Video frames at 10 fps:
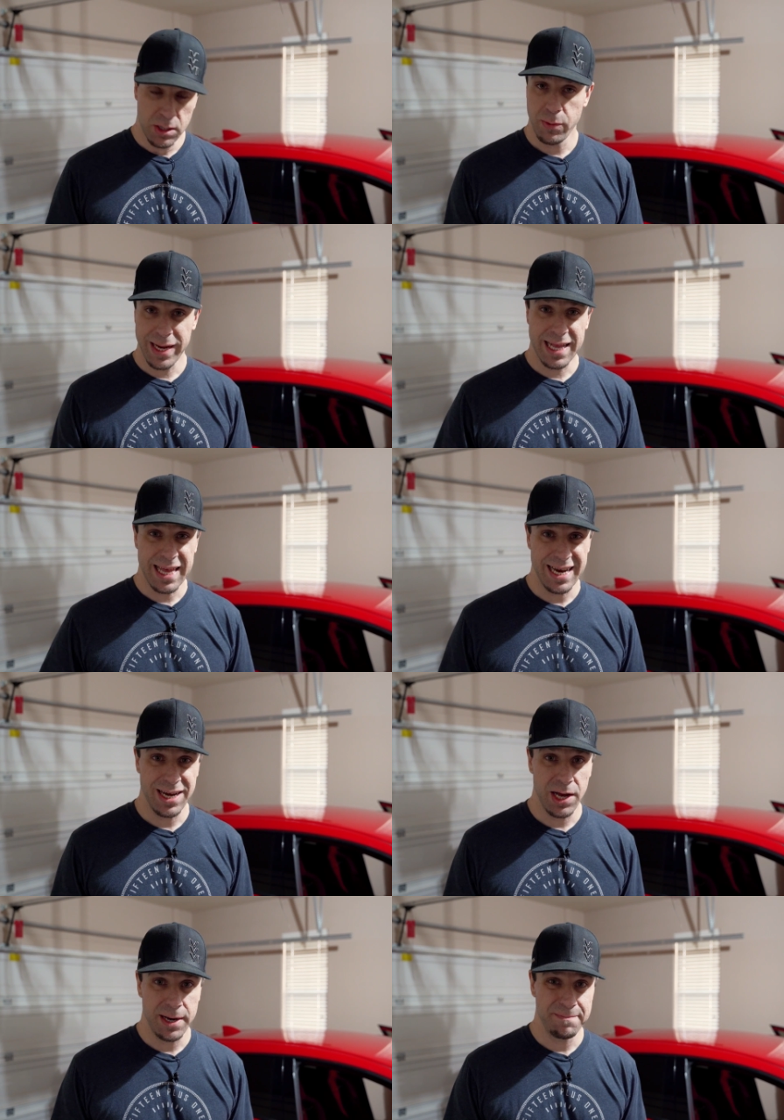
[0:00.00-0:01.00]
So we got that
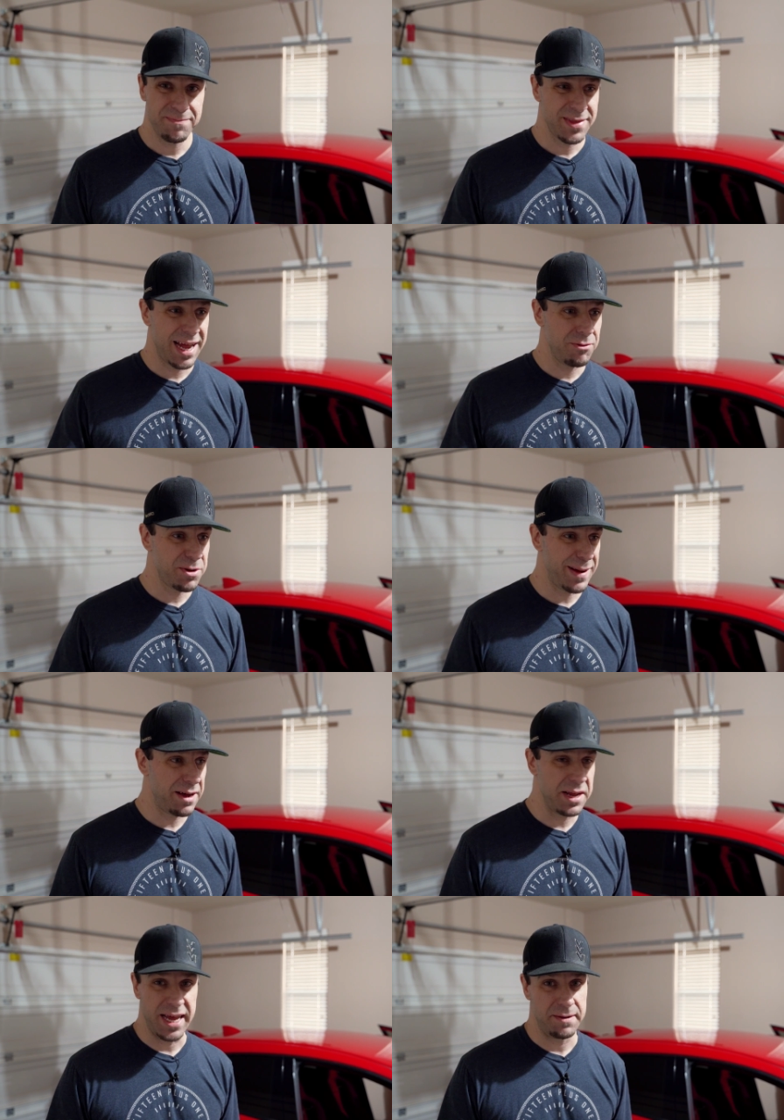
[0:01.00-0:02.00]
done. That was
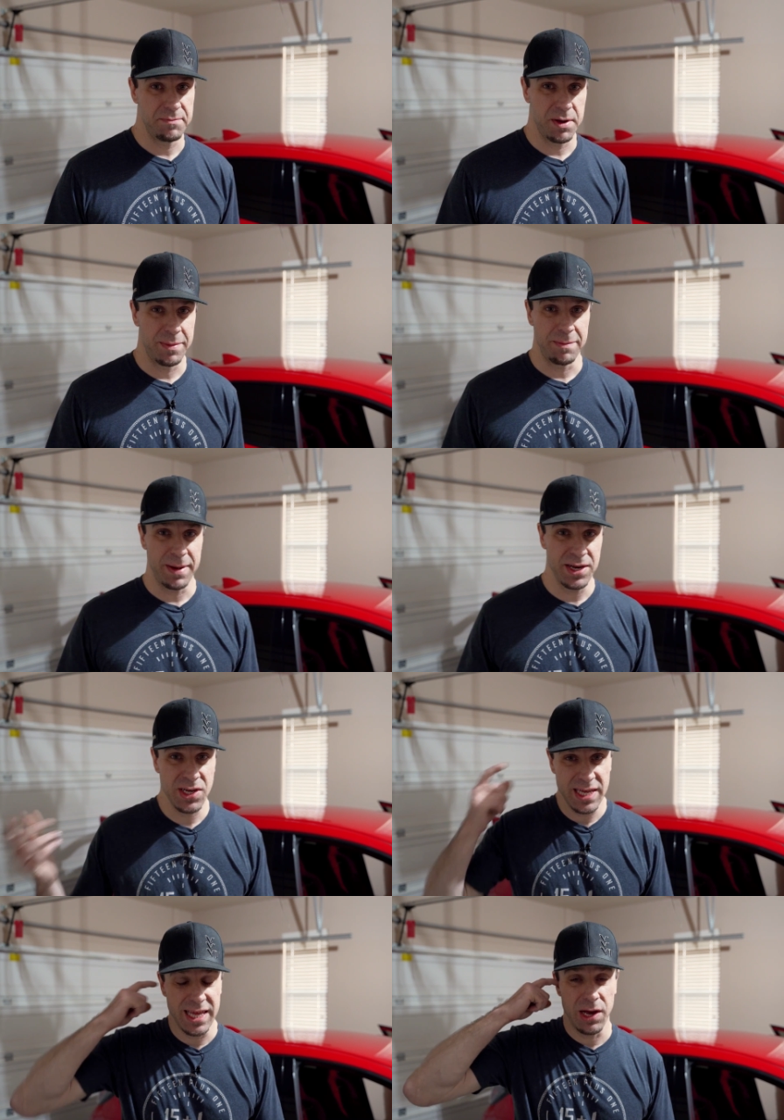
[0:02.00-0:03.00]
about it. I mean,
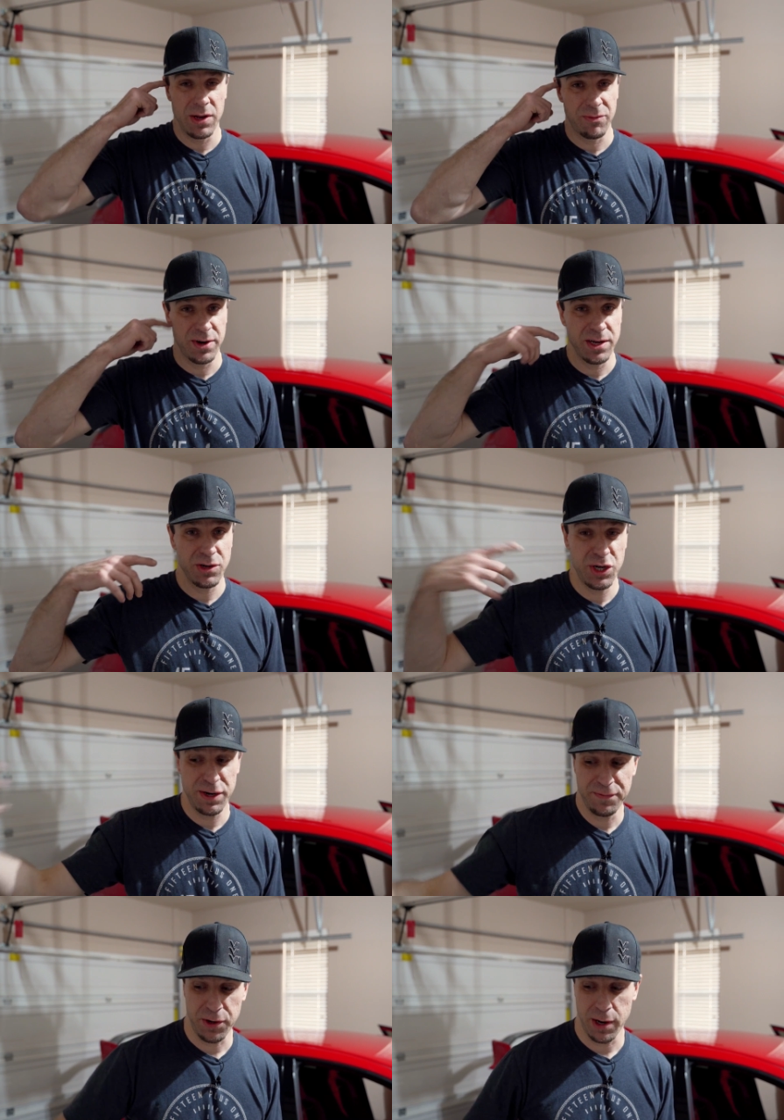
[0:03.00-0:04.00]
basically the only real
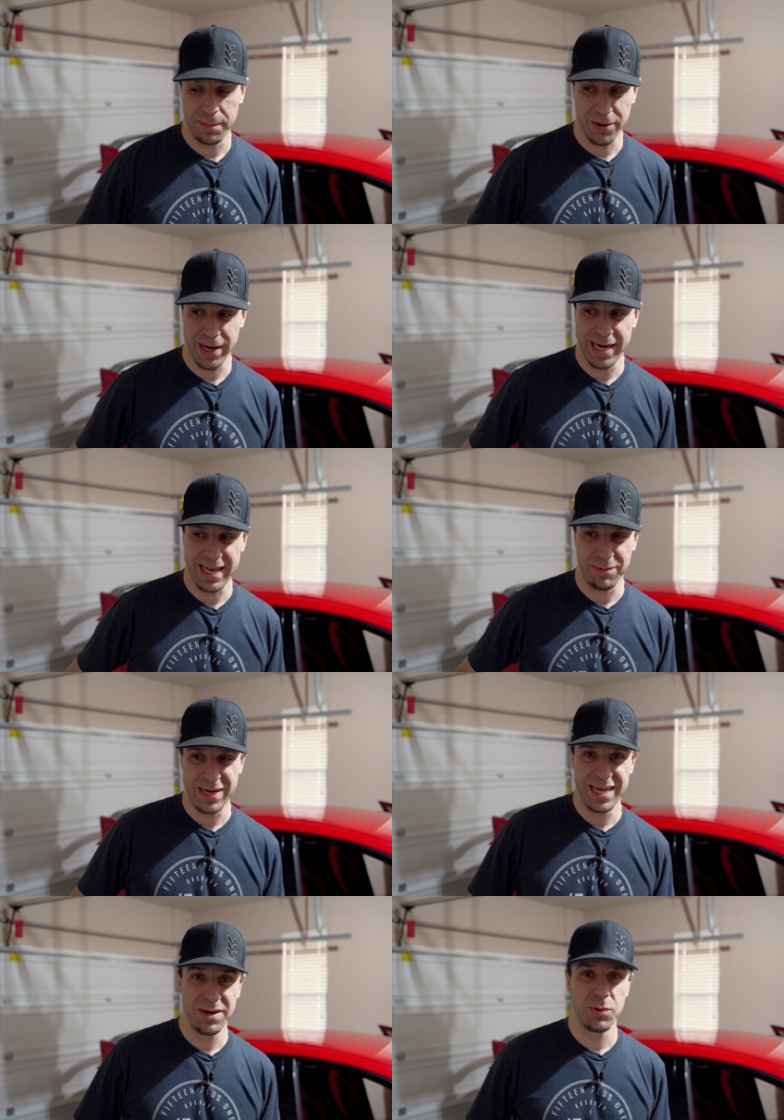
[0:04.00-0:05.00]
shifter upgrade that
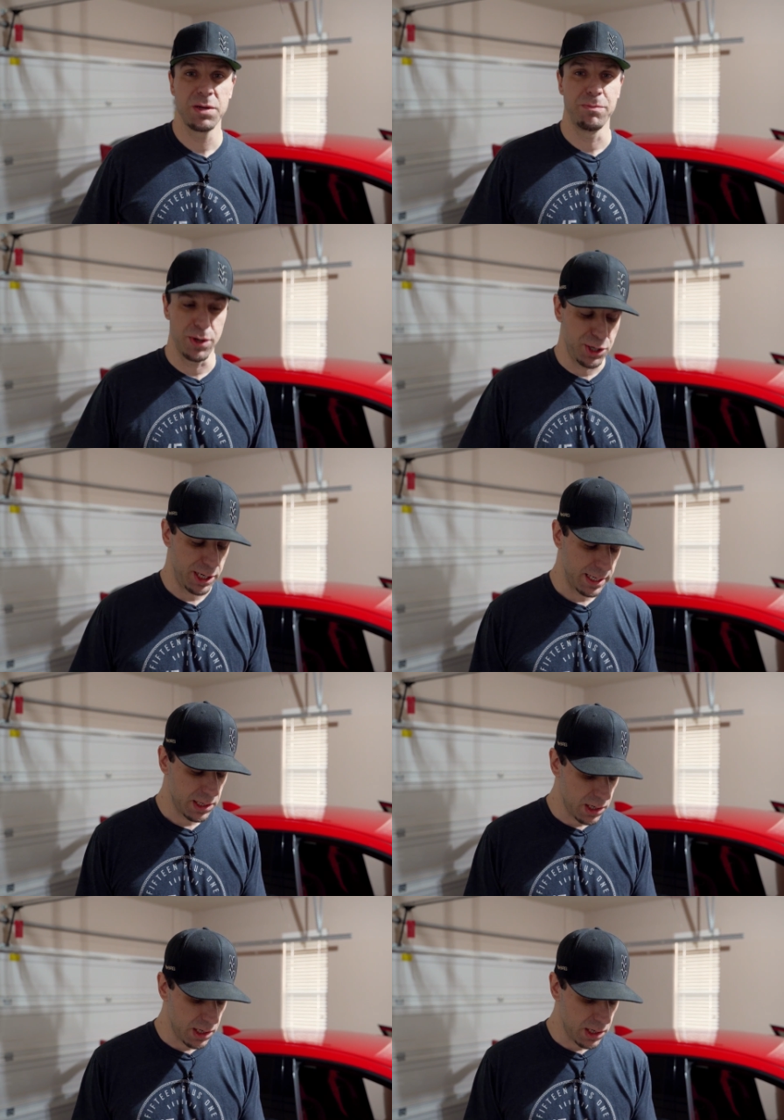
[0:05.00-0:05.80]
we did was bushings.